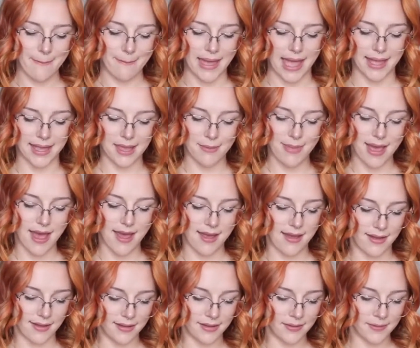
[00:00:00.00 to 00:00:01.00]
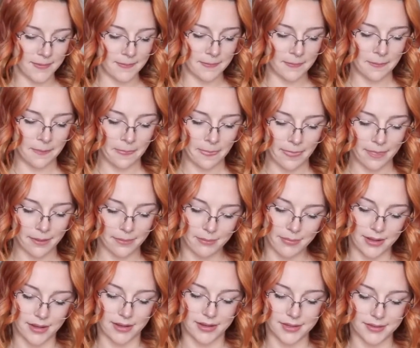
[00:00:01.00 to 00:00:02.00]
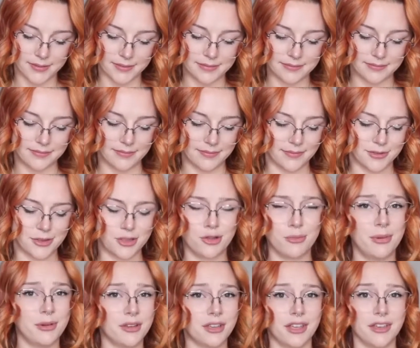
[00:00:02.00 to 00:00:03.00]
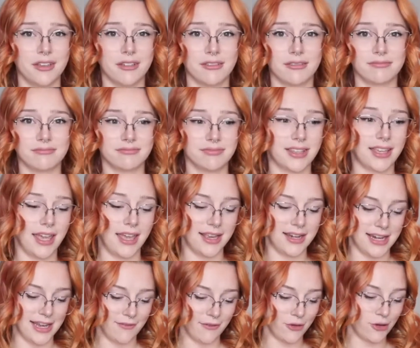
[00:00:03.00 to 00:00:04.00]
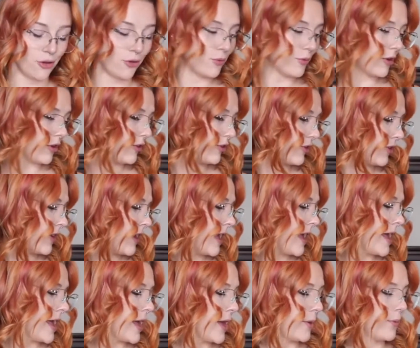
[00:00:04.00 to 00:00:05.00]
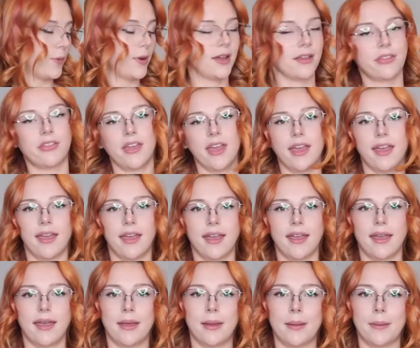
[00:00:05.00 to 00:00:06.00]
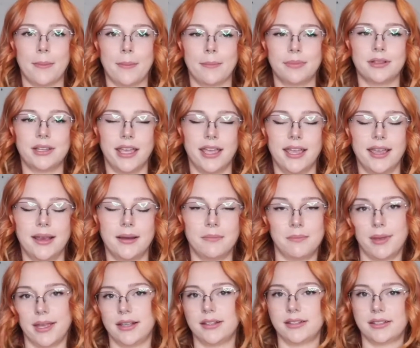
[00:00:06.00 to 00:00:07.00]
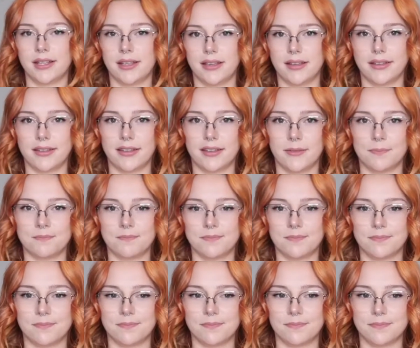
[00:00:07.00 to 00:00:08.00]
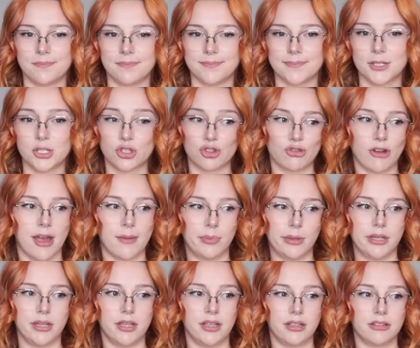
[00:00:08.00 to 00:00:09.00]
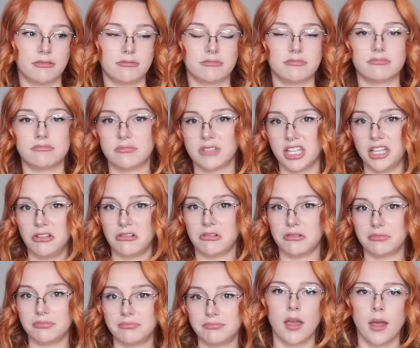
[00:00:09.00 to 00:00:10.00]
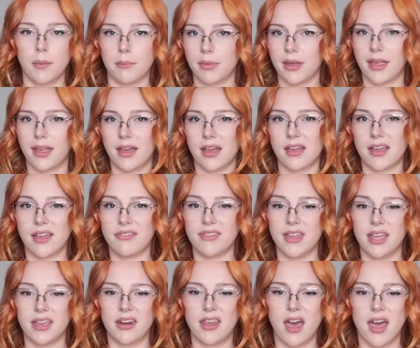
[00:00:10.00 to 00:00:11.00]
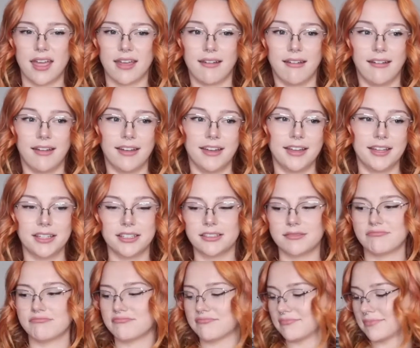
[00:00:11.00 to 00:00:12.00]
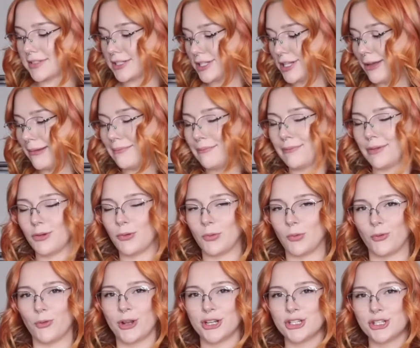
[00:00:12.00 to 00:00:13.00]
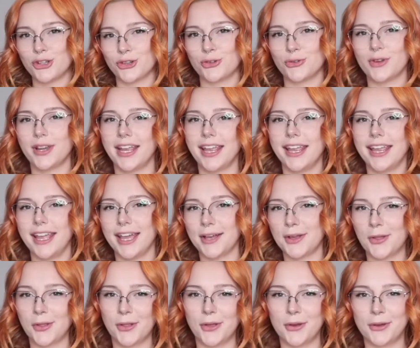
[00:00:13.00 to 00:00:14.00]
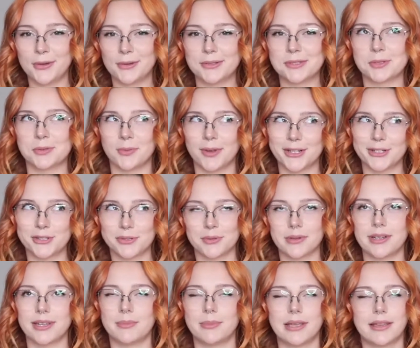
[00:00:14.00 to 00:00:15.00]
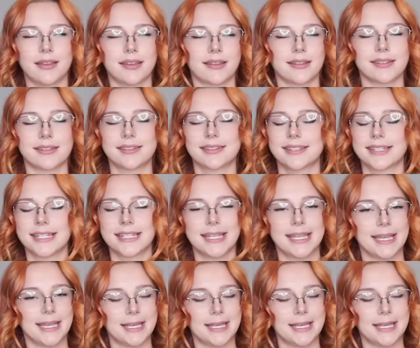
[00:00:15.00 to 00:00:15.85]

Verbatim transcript: baggy bag, but super cute. Can't never go wrong with a plain basic strappy heel. But yeah, and then I got some wintry clothes. Wintry because